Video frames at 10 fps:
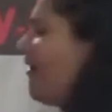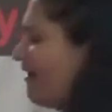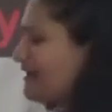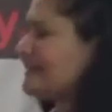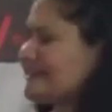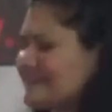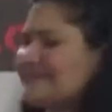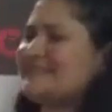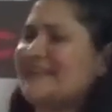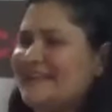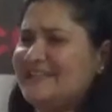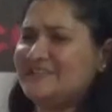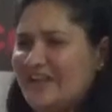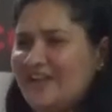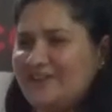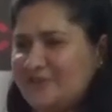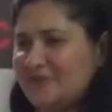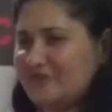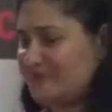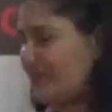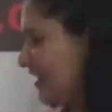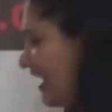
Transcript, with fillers: or at least a steady childhood, if not a